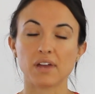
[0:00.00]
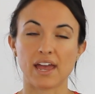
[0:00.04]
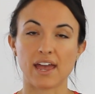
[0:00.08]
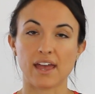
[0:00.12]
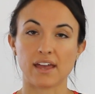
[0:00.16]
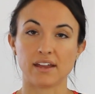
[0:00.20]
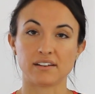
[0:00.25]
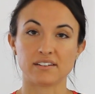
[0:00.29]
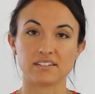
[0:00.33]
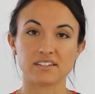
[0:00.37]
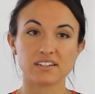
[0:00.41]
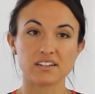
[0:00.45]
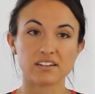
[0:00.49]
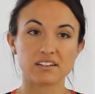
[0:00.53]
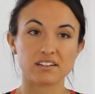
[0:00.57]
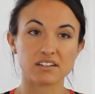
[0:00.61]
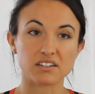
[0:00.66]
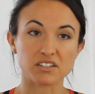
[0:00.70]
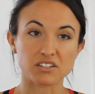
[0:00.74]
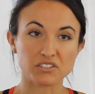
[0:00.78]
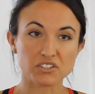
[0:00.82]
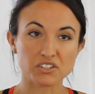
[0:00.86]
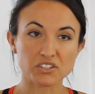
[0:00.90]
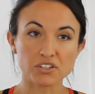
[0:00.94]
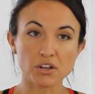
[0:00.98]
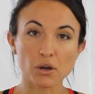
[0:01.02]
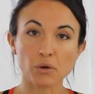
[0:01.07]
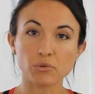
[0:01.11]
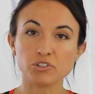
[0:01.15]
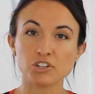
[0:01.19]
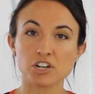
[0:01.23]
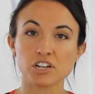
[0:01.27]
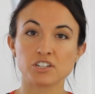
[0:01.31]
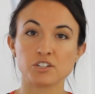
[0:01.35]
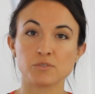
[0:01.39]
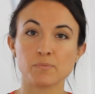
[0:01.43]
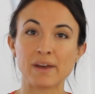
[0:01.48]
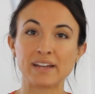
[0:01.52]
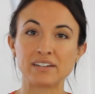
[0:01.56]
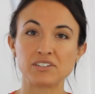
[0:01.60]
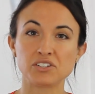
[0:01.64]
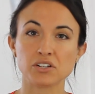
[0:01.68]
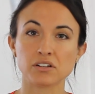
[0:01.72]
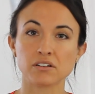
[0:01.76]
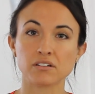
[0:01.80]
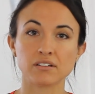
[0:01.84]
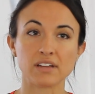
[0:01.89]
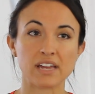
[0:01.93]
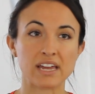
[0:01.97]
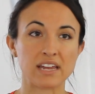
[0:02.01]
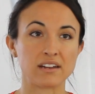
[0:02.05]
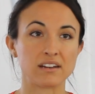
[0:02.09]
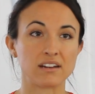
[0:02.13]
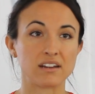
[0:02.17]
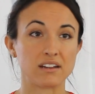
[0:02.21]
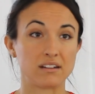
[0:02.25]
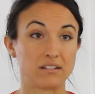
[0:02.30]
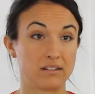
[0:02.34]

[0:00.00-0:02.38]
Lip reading: and so judgmental and